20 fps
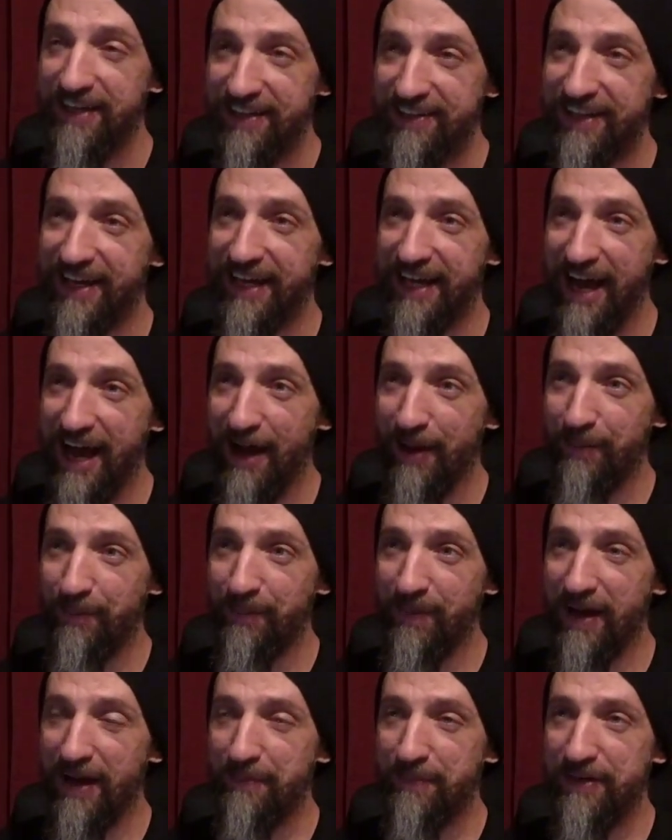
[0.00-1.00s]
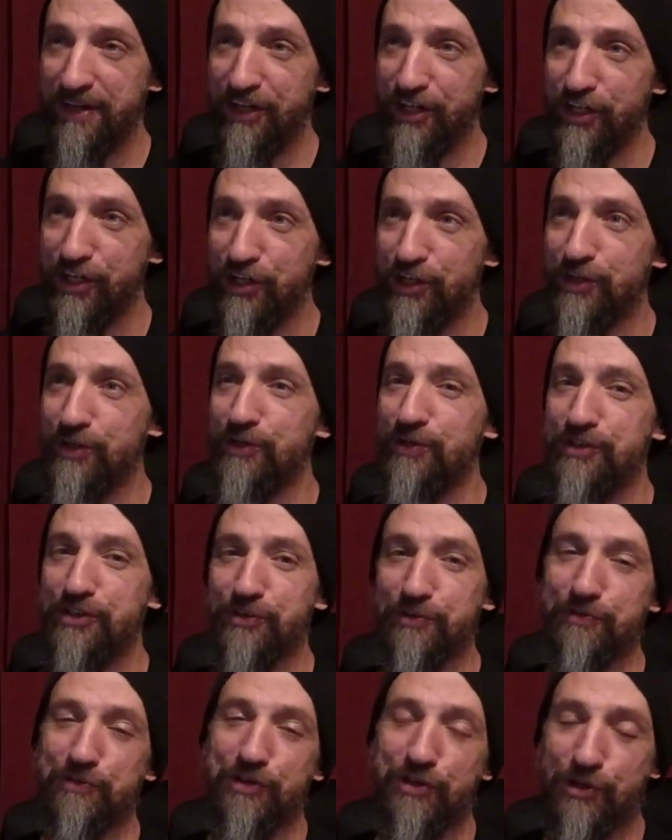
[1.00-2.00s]
Like, I'm in a huge
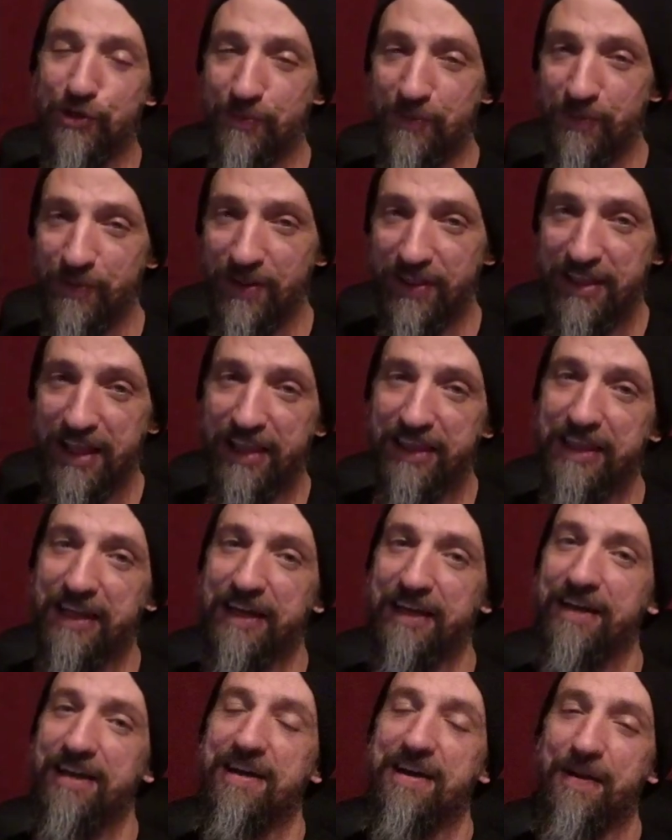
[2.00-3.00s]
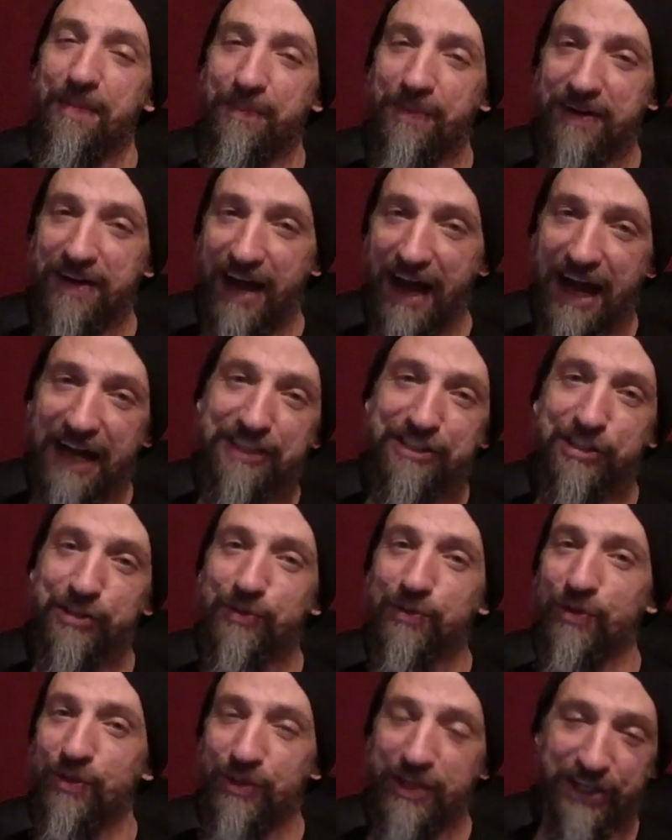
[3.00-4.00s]
room with nothing but high
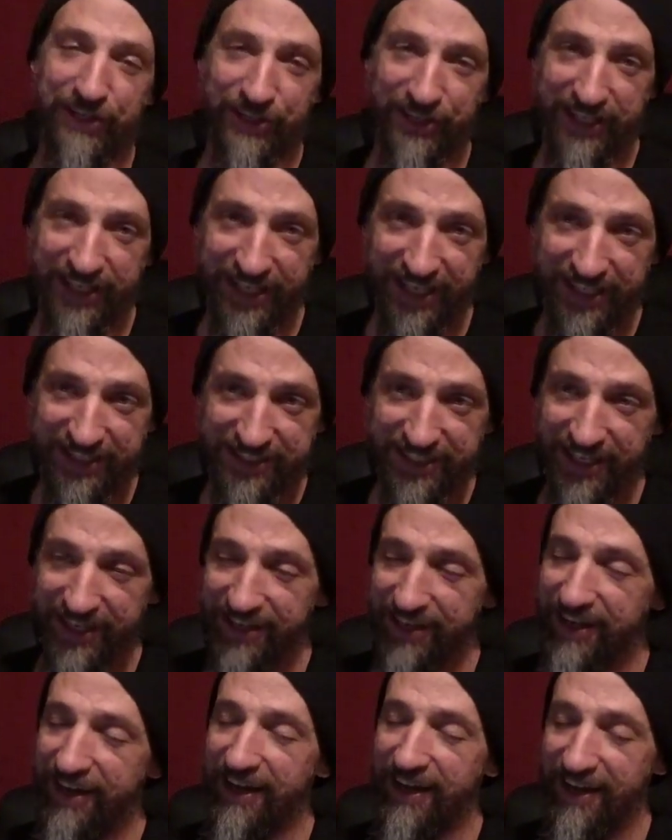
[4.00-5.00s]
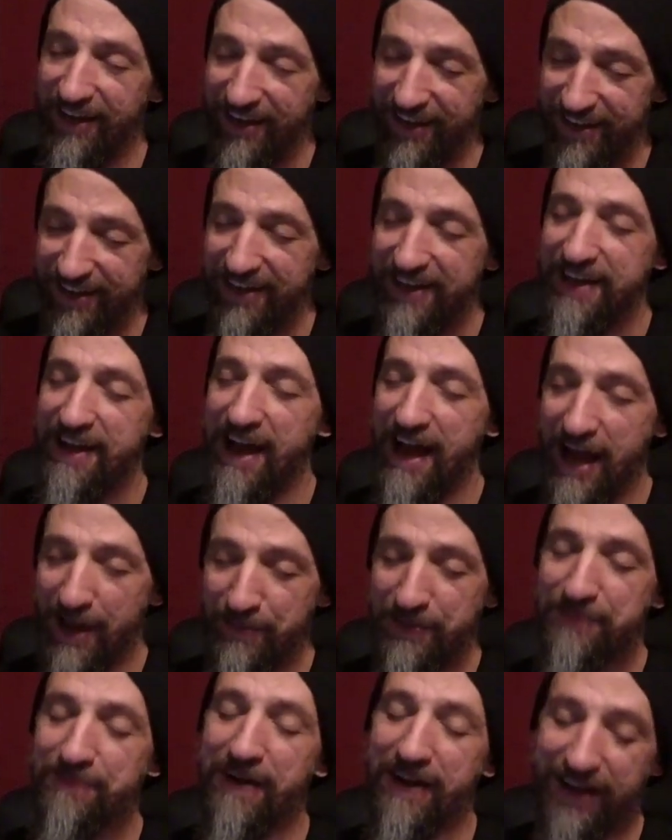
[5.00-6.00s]
school theater kids. Like, I'm
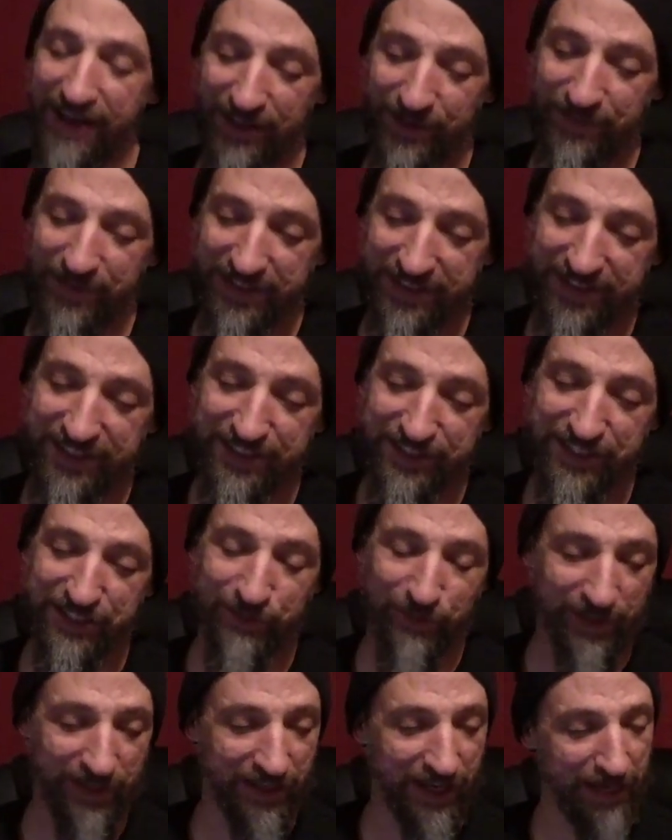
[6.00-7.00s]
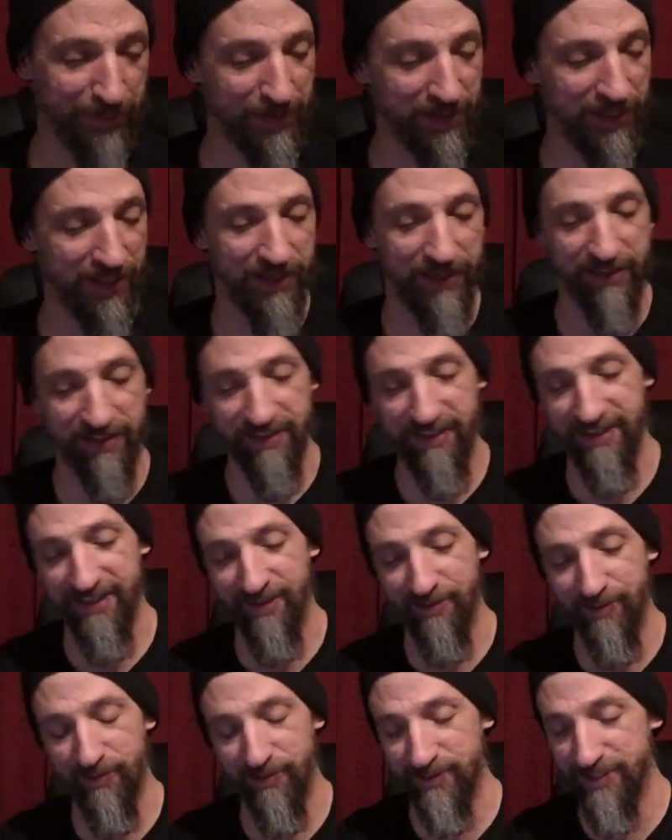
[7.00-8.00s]
in my element. This is where I belong,
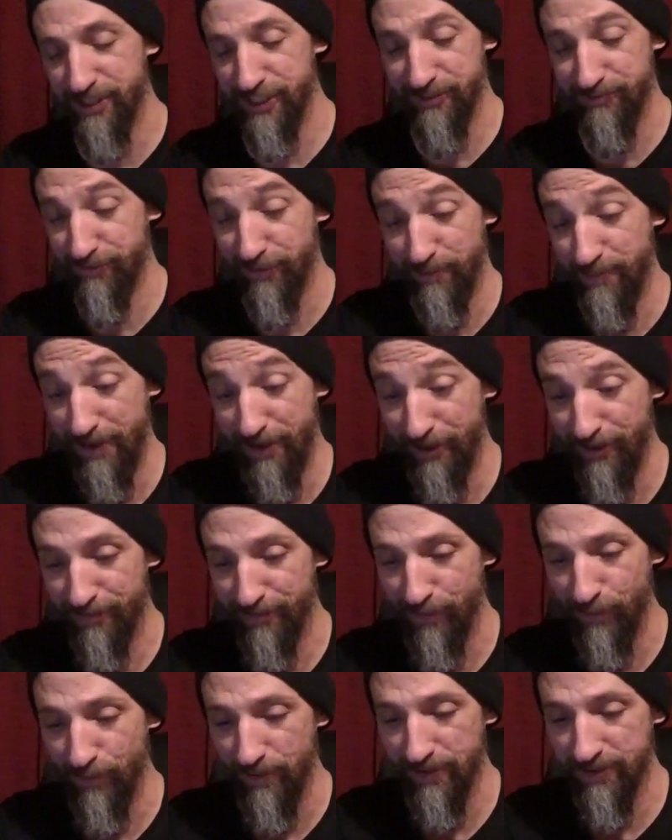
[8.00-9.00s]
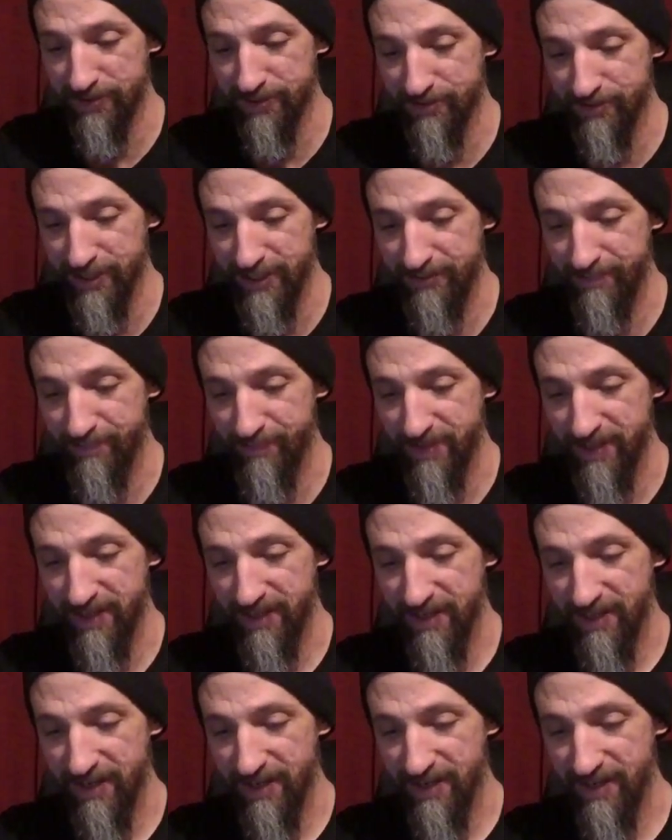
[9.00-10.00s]
which for better or for worse, right?
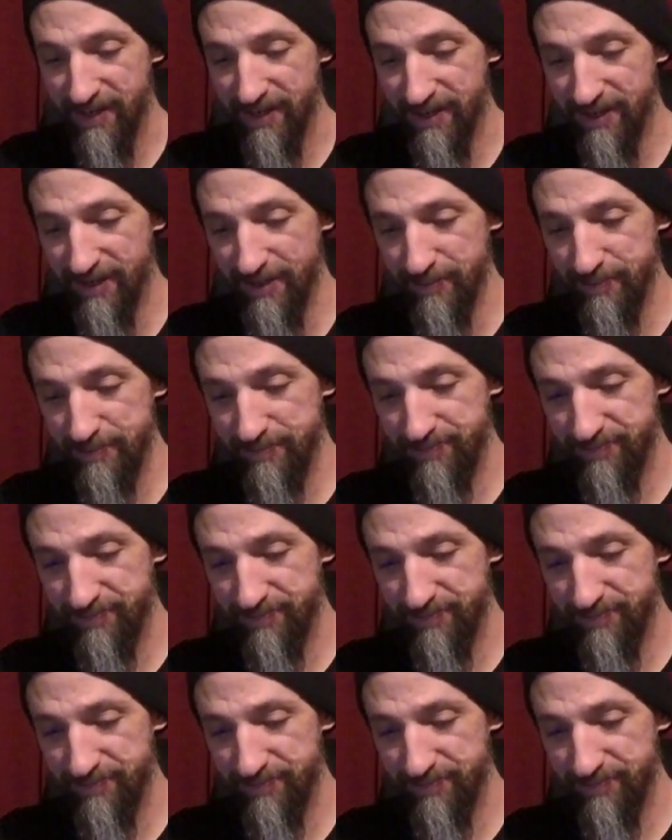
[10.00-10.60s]
I